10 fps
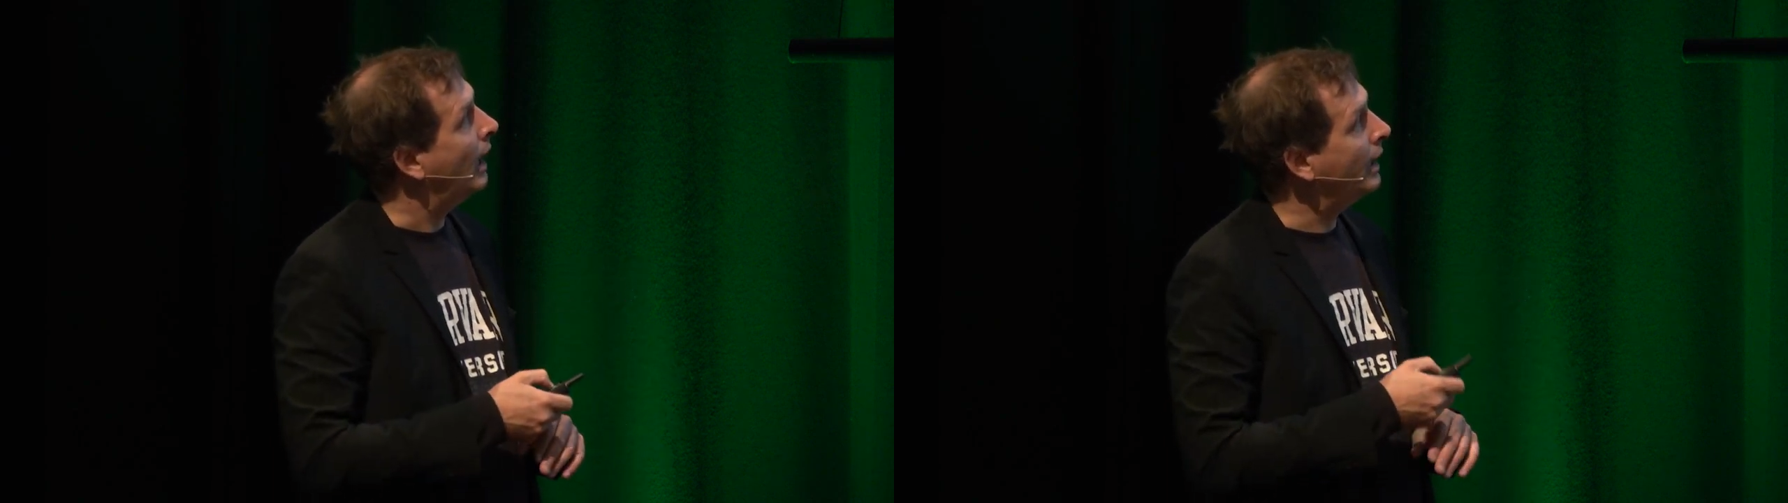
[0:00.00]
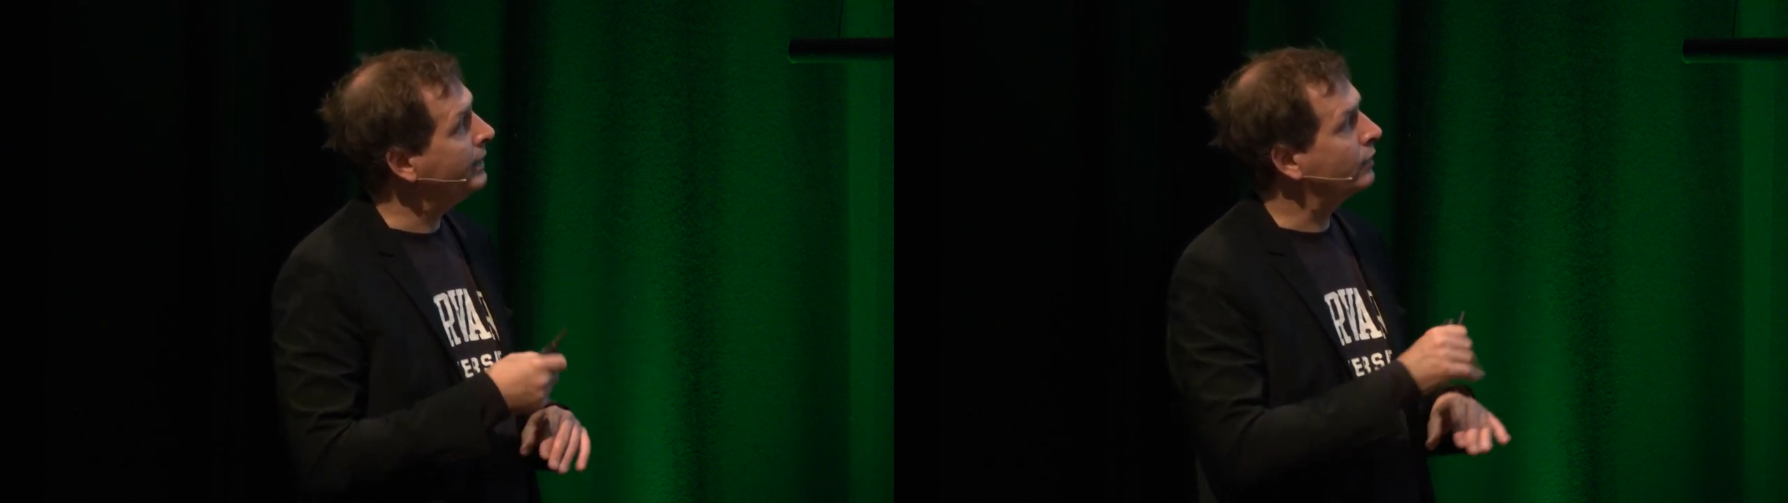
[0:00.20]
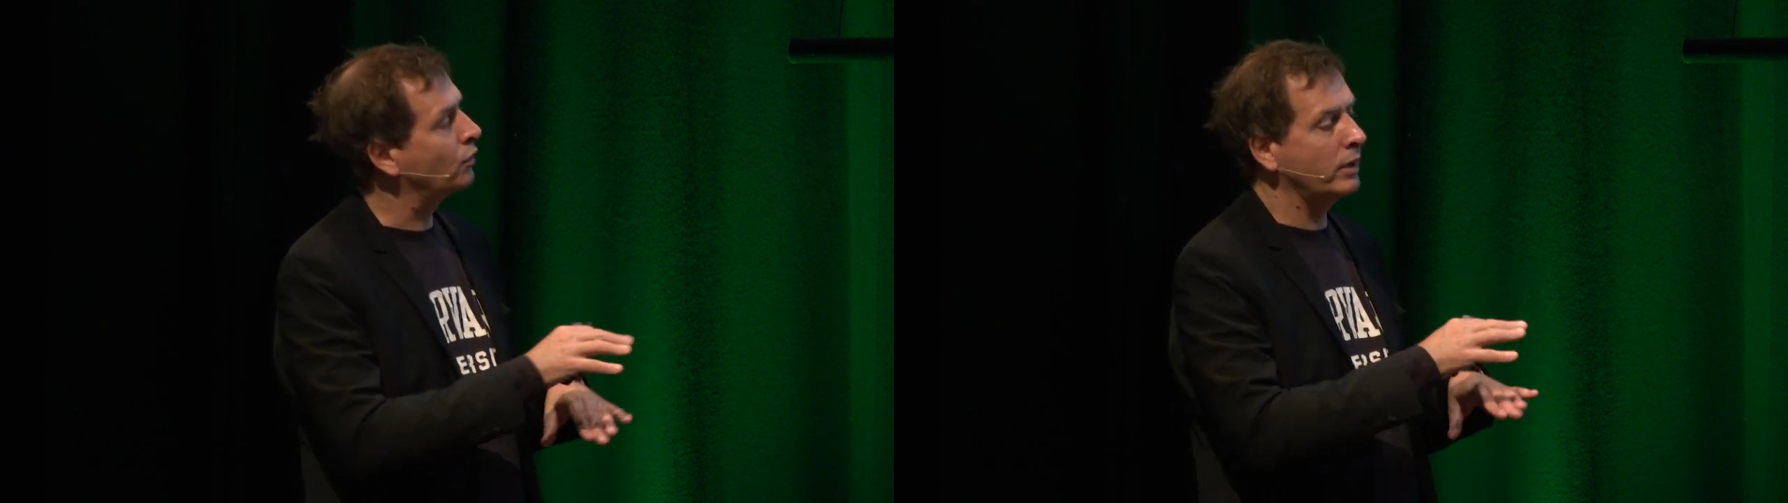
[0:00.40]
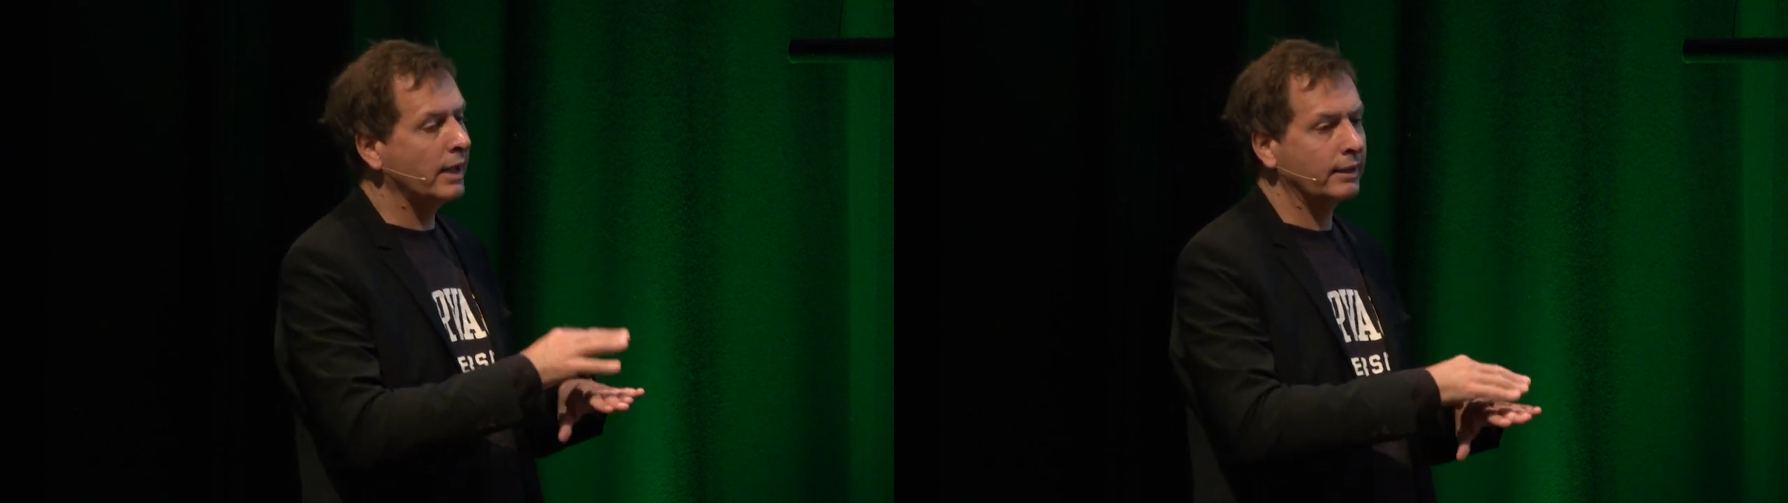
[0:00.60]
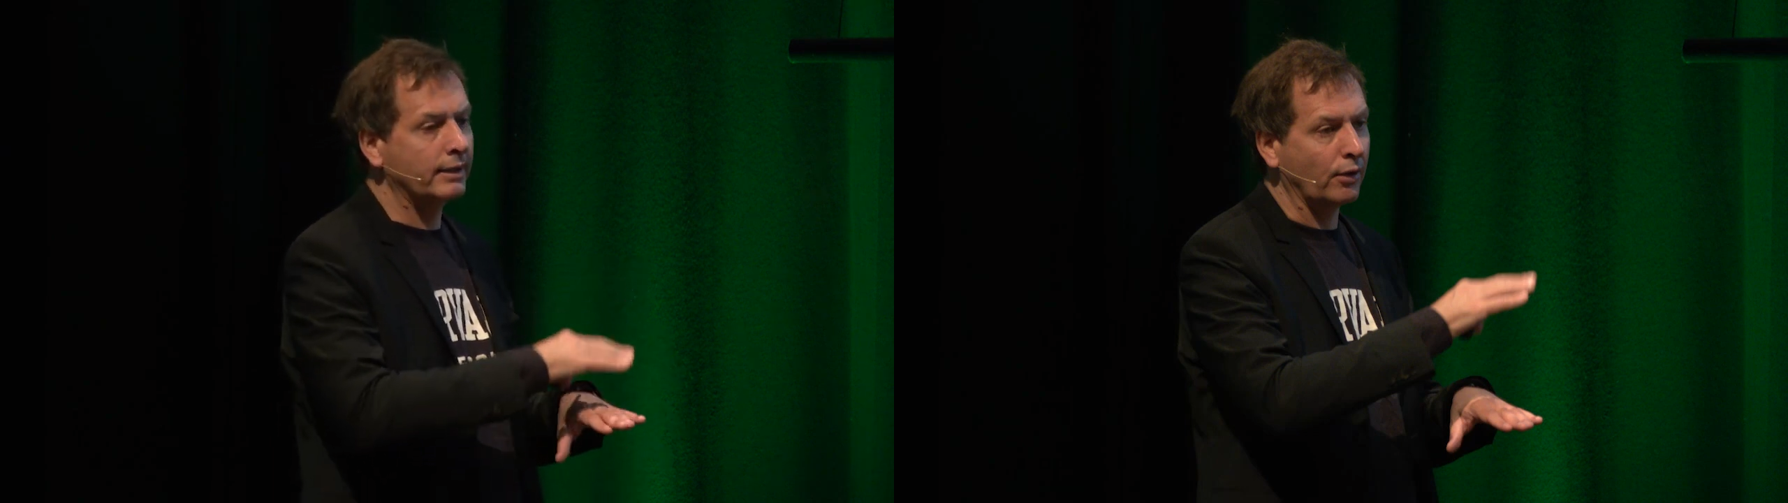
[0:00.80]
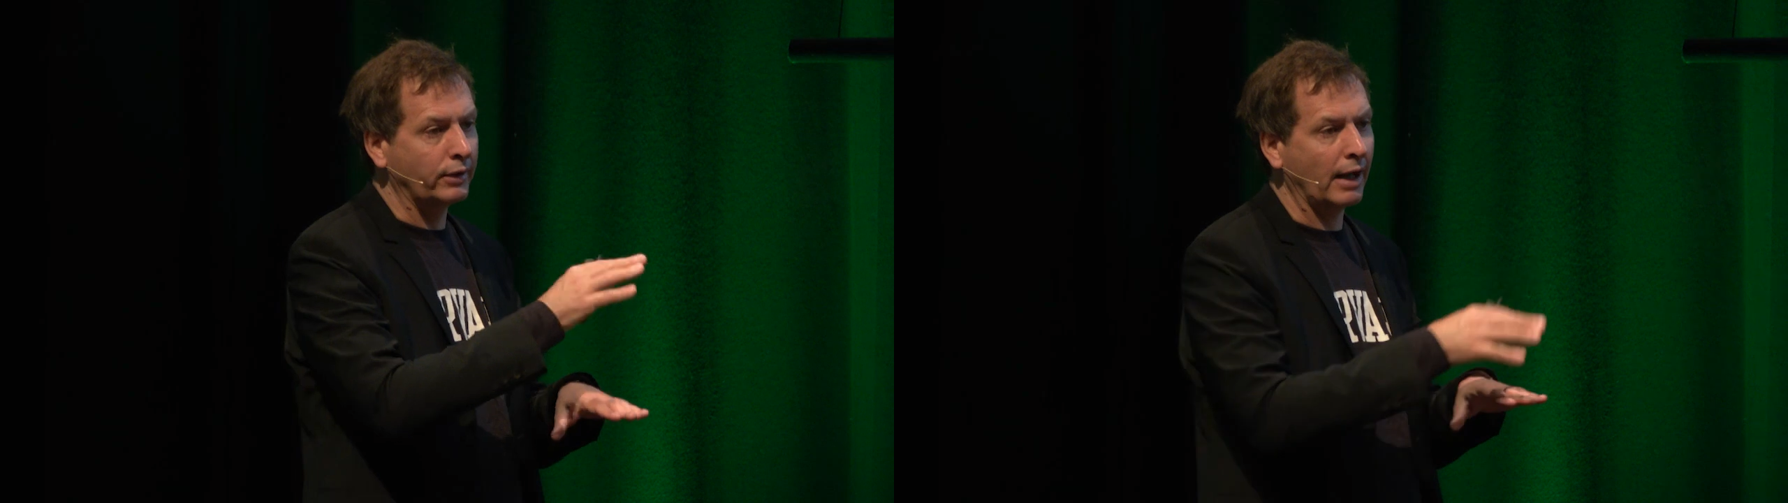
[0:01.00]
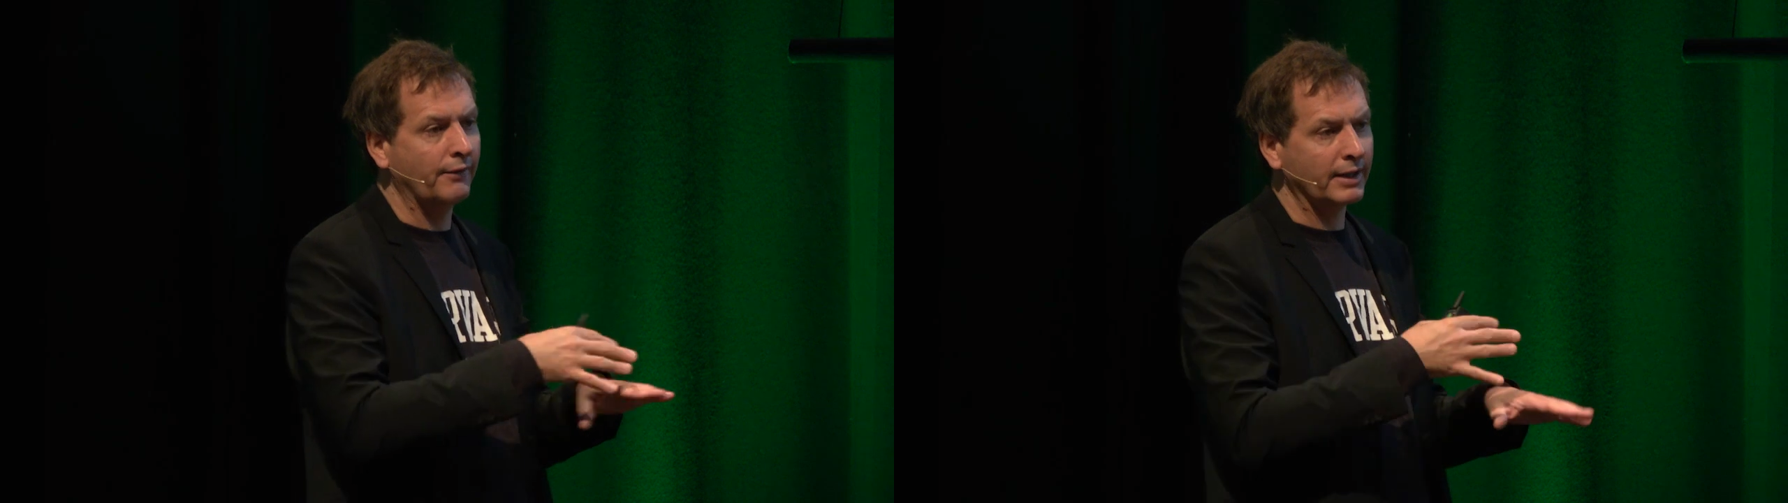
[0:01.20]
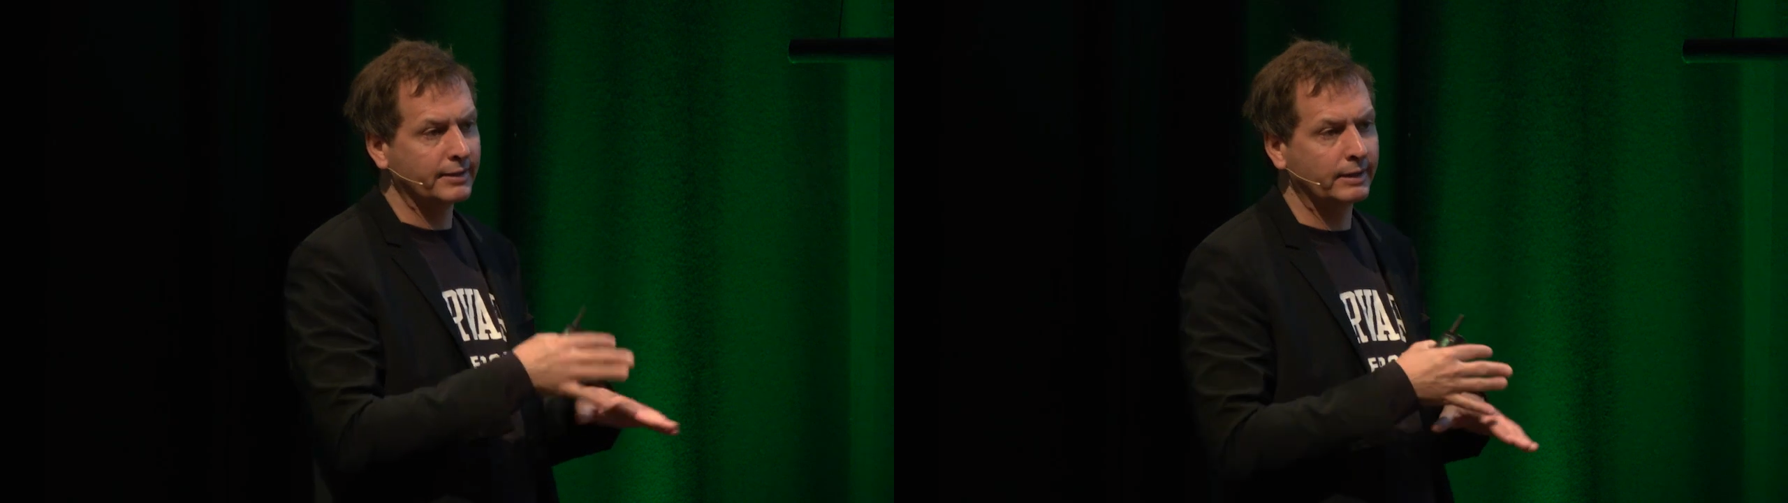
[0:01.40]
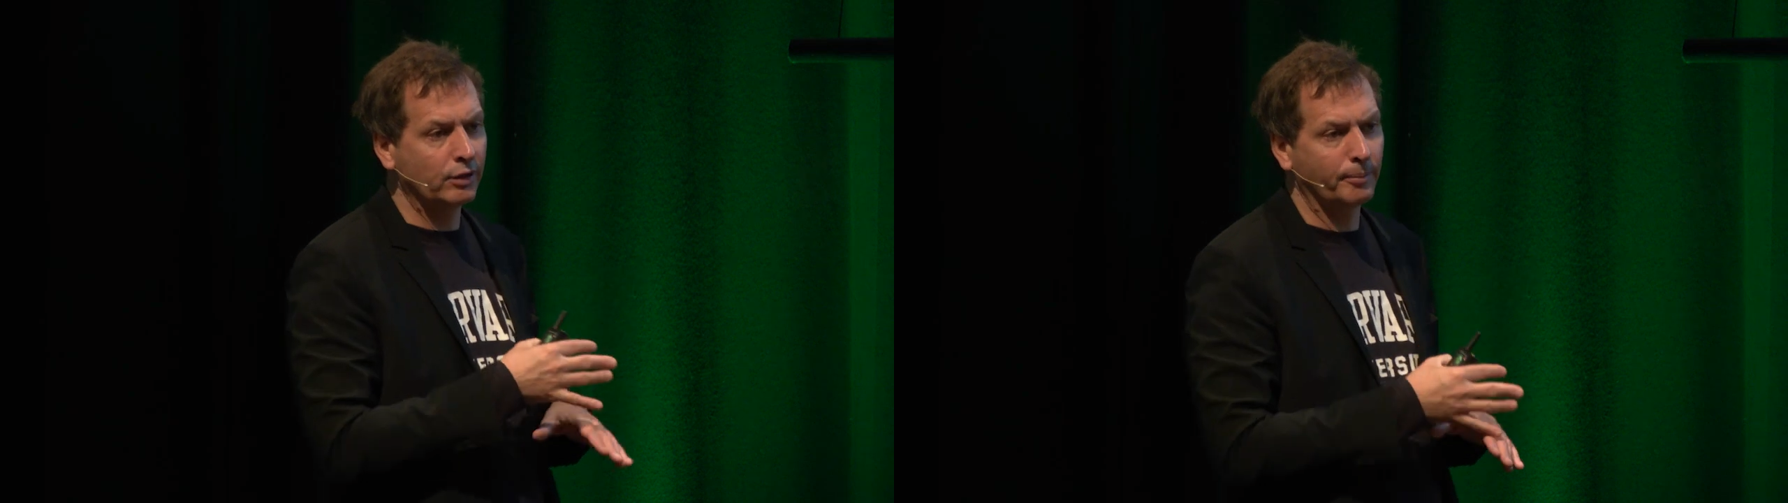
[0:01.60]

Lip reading: and it creates a diversity